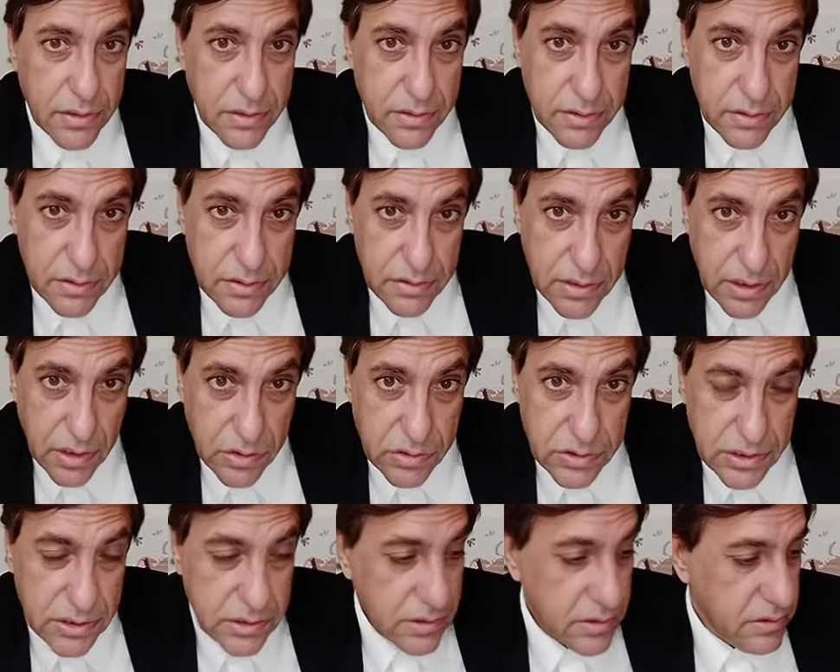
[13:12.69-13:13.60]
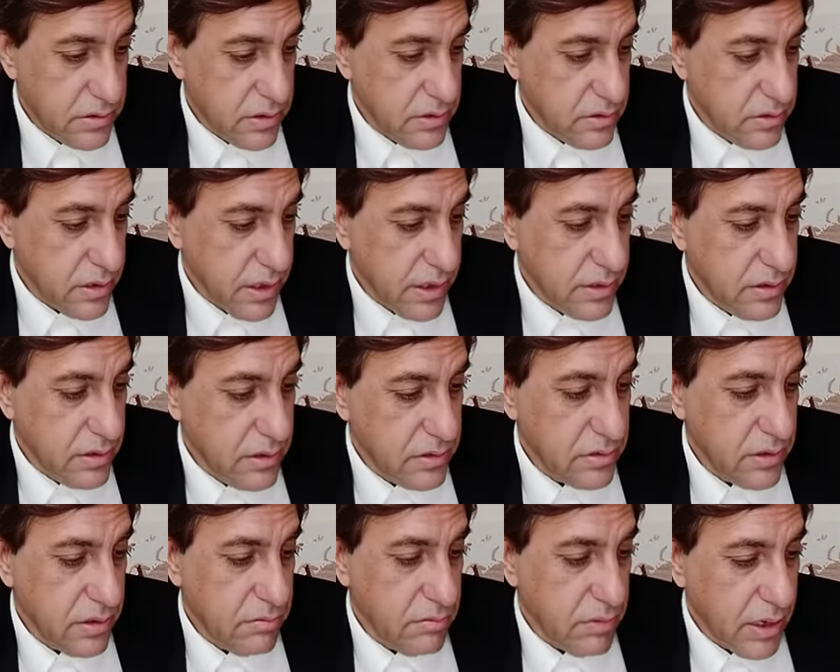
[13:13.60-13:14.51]
Now Jesus is saying this in
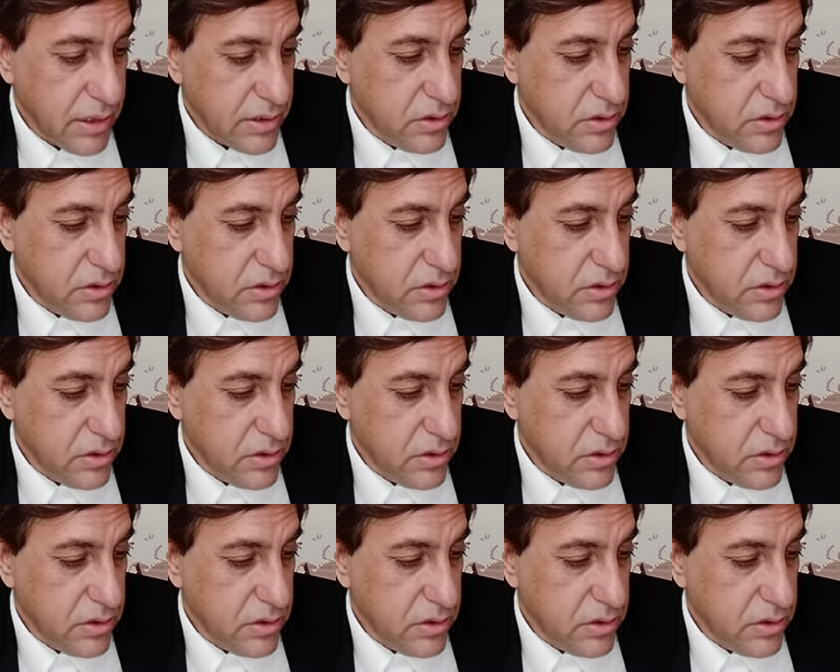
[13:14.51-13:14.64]
Matthew